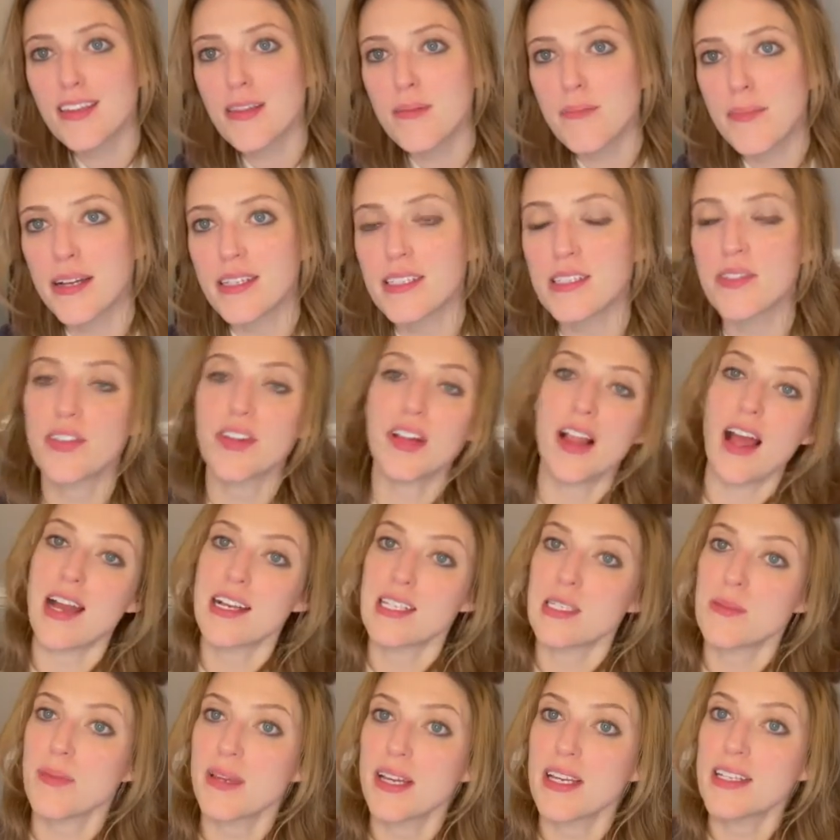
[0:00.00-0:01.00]
the best for
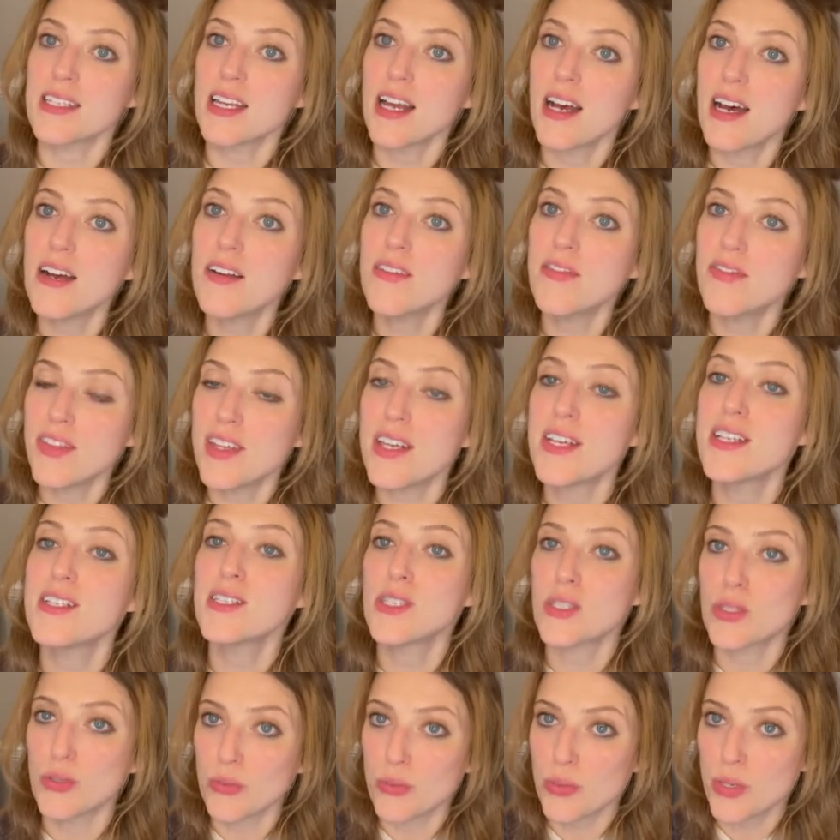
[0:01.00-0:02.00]
last, because of these
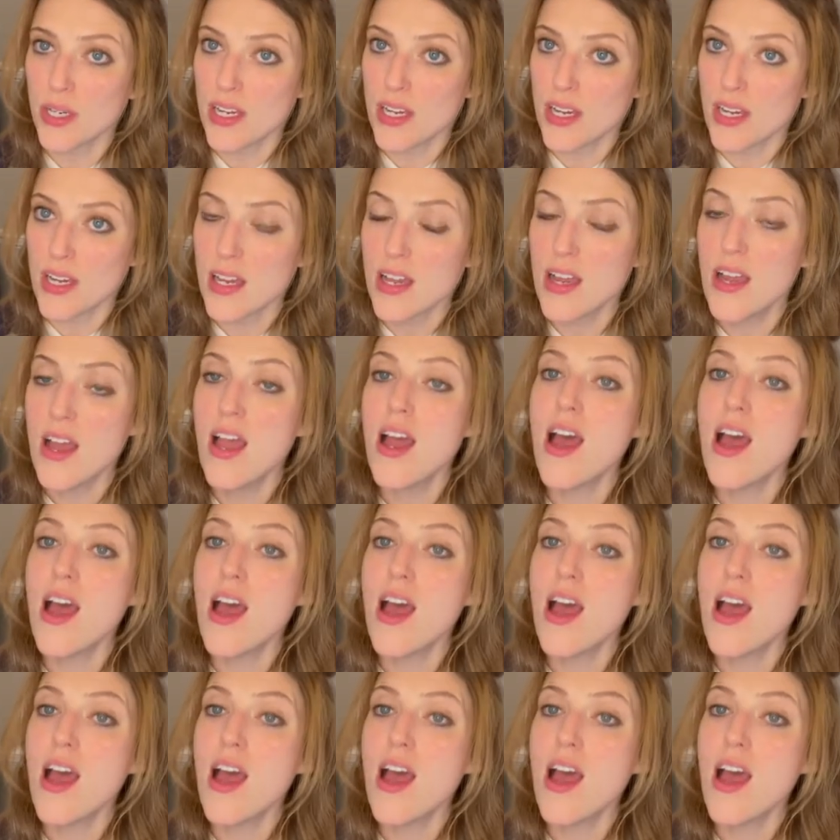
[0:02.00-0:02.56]
three,